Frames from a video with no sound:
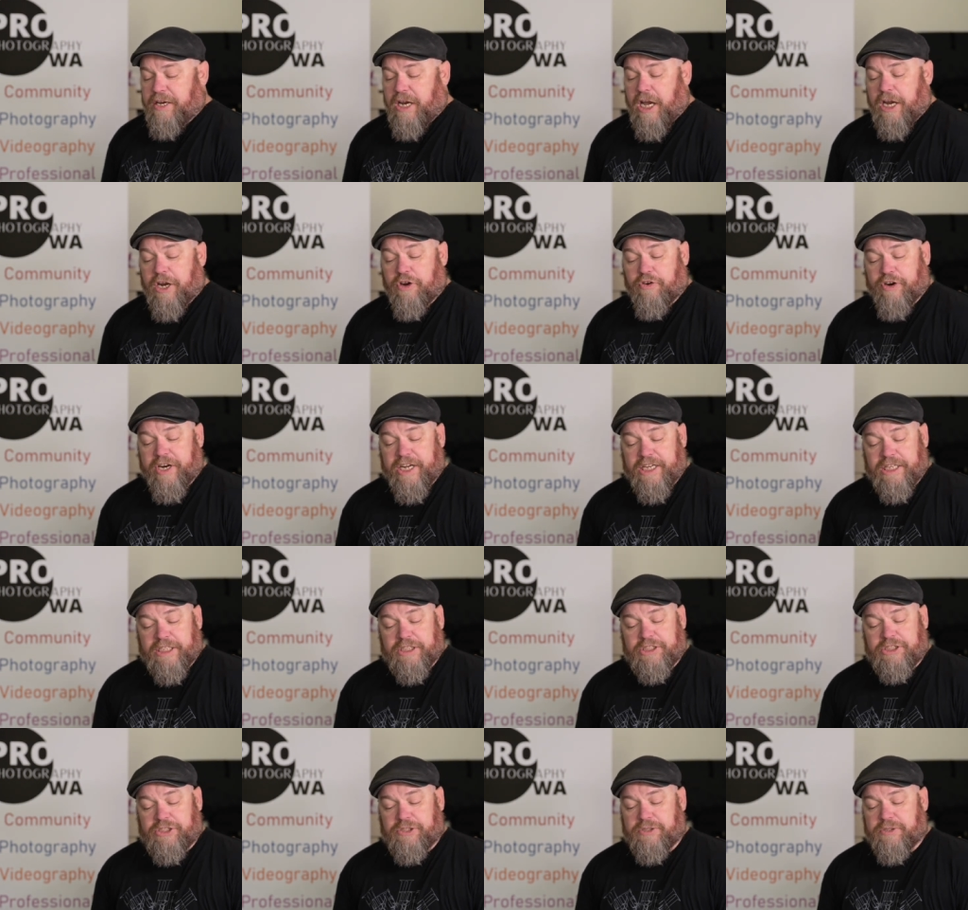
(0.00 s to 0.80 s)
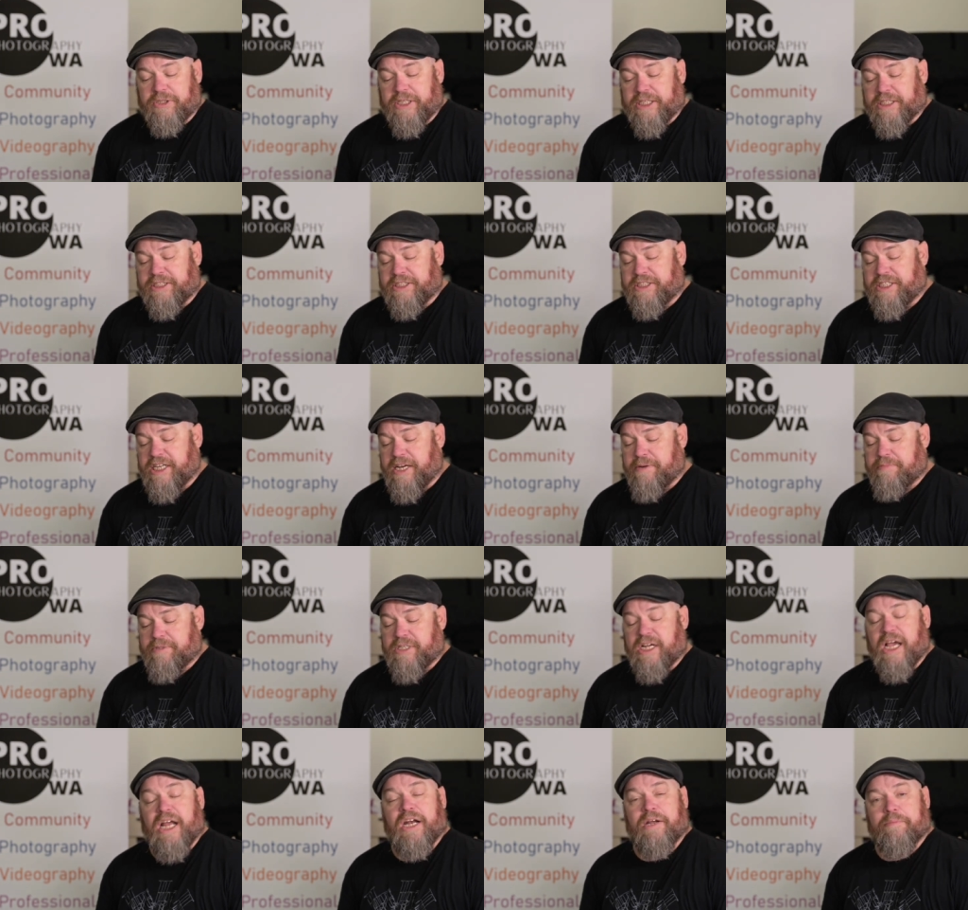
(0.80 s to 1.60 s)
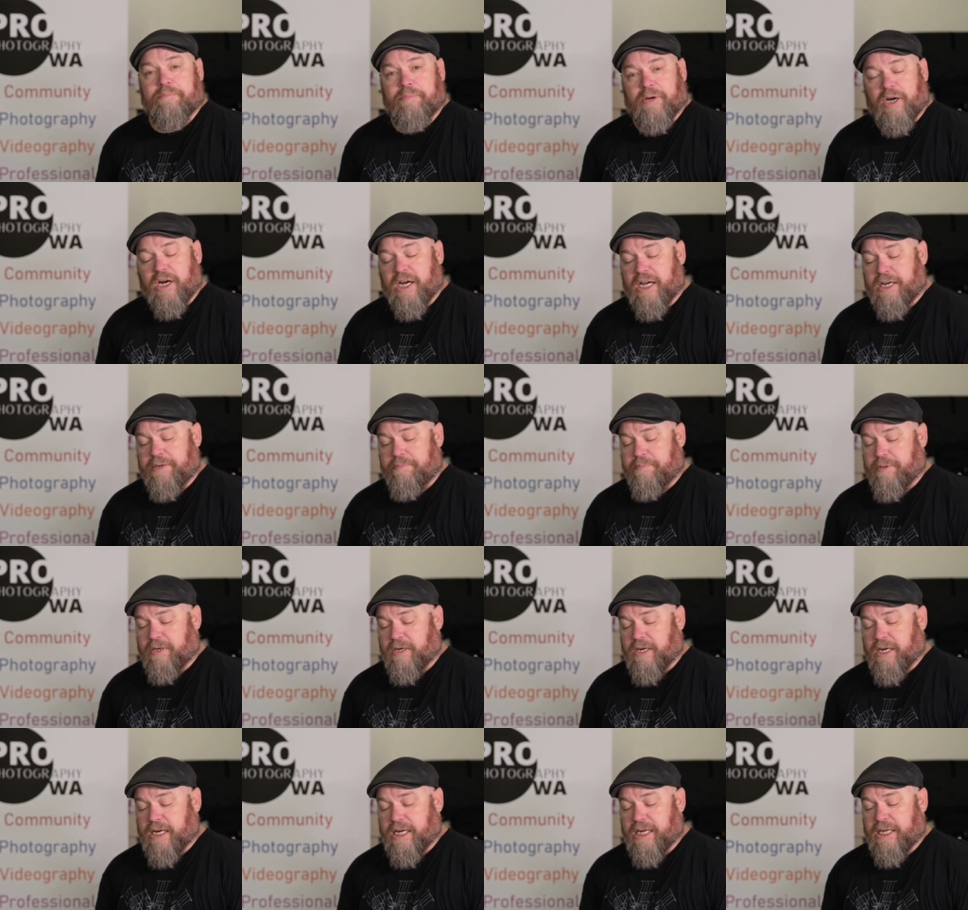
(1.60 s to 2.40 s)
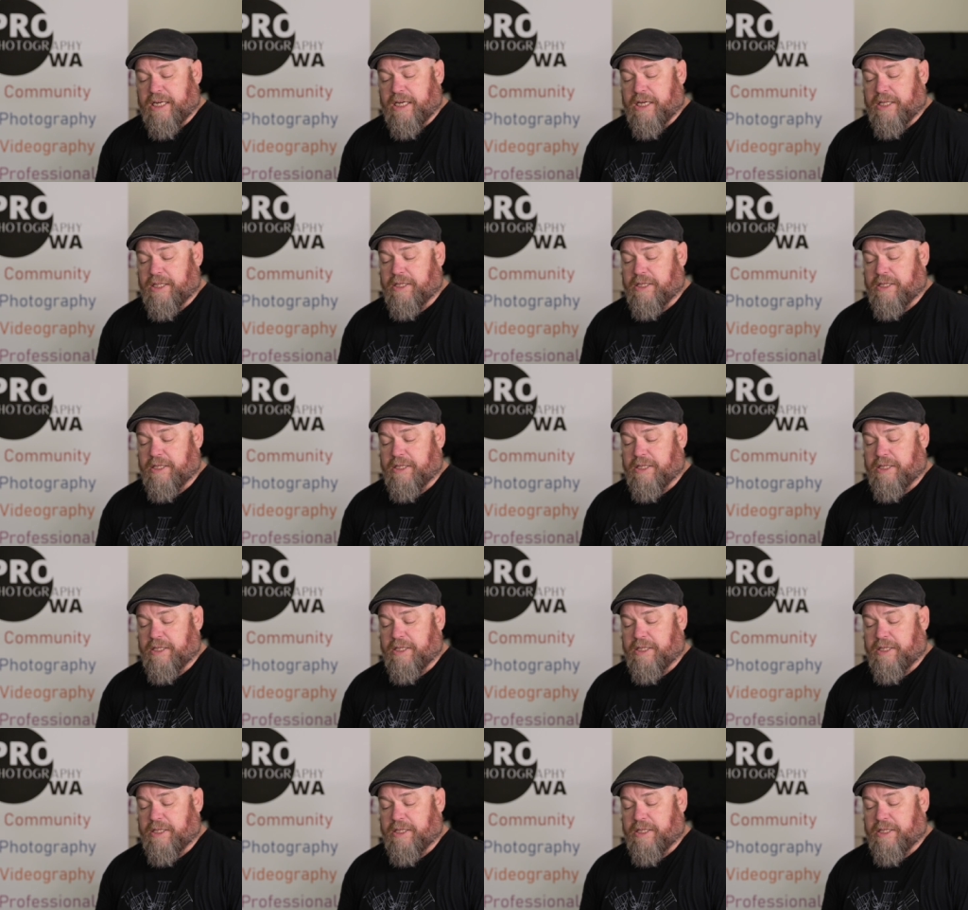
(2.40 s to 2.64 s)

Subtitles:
agreeing to accept and abide by